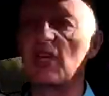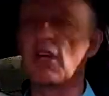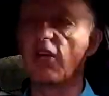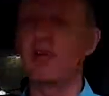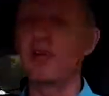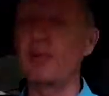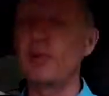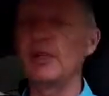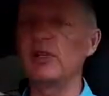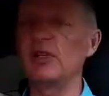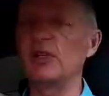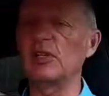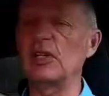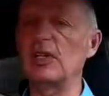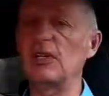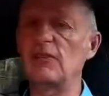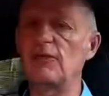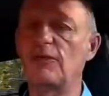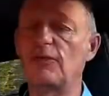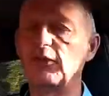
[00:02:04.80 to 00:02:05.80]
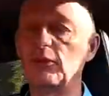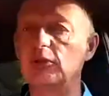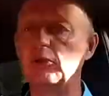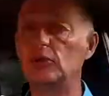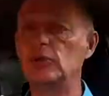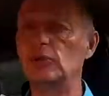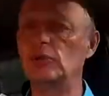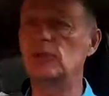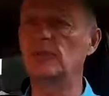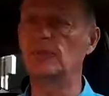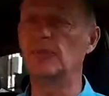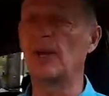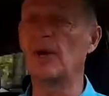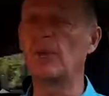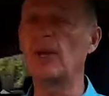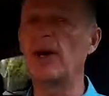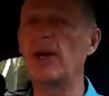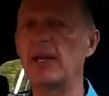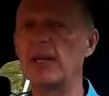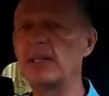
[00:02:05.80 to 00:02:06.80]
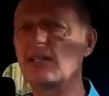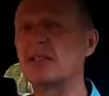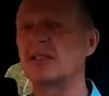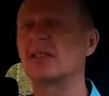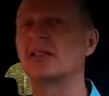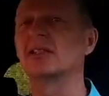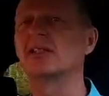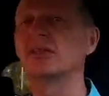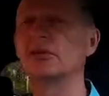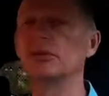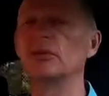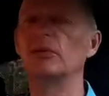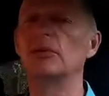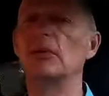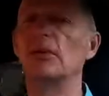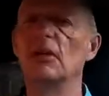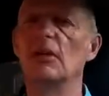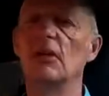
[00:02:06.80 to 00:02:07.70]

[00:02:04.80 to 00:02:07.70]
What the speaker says: that I've been looking for a way to